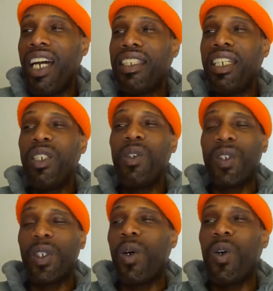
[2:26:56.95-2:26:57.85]
And then
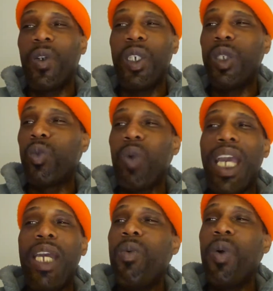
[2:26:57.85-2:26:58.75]
you saw all these
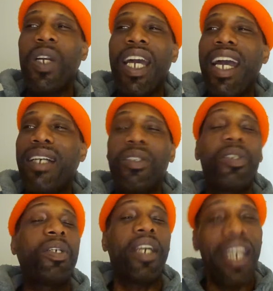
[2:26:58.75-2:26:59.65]
wayward ass
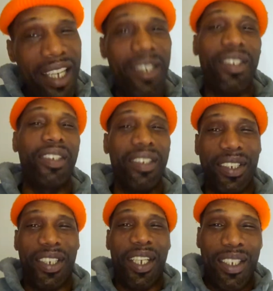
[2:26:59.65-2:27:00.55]

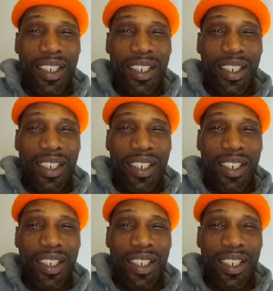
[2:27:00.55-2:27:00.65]
skeezers